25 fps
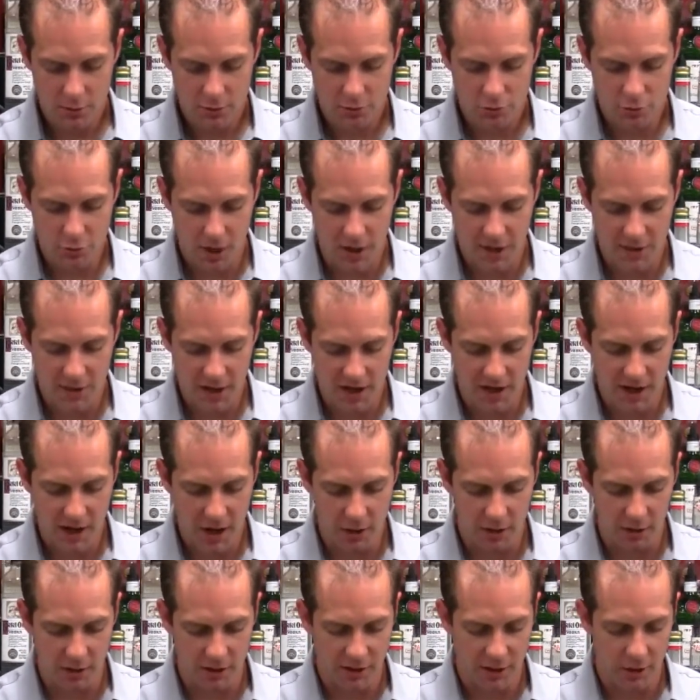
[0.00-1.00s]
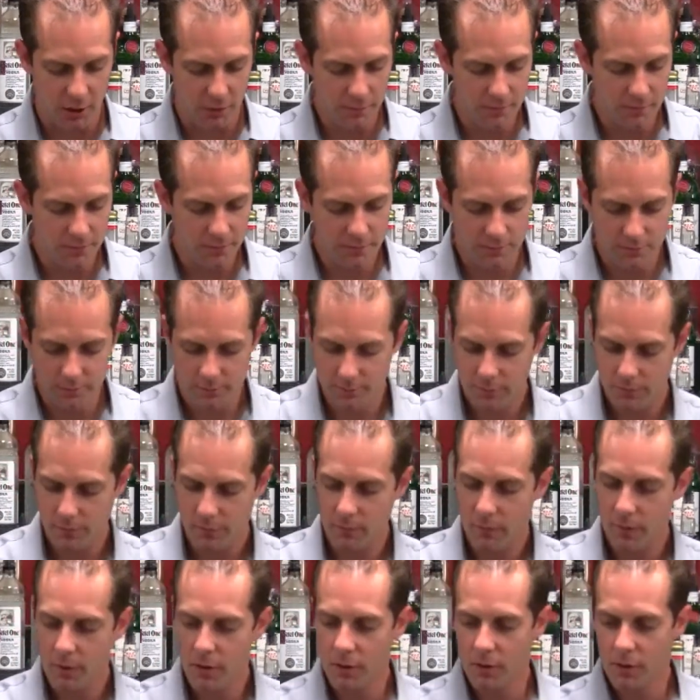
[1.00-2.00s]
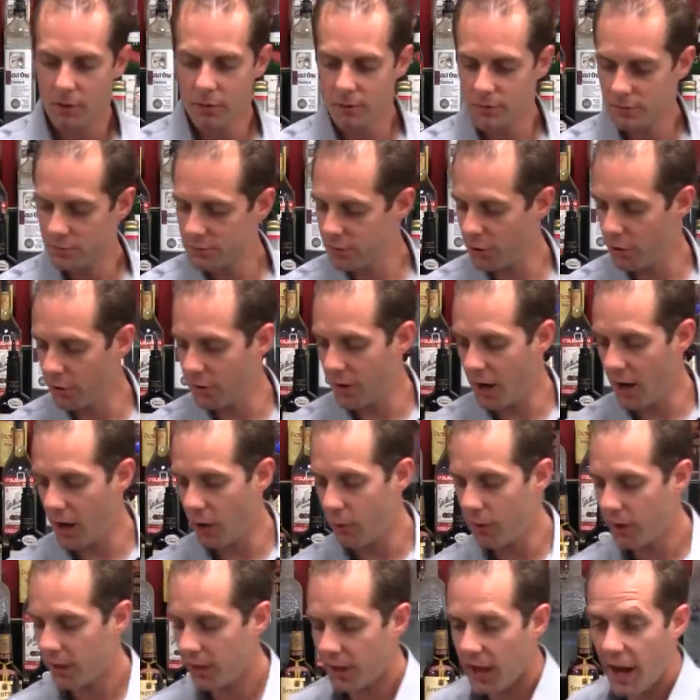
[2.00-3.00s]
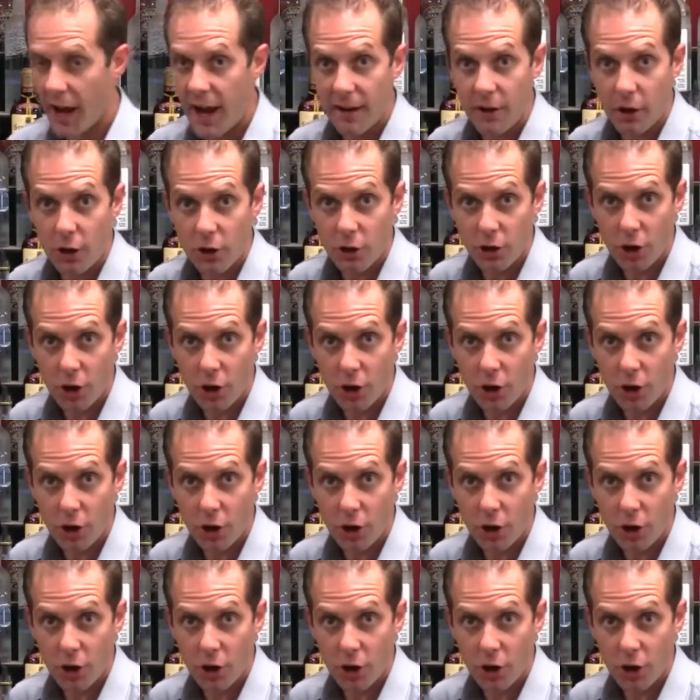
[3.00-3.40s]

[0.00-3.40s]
Dry that out a little. So now we can add our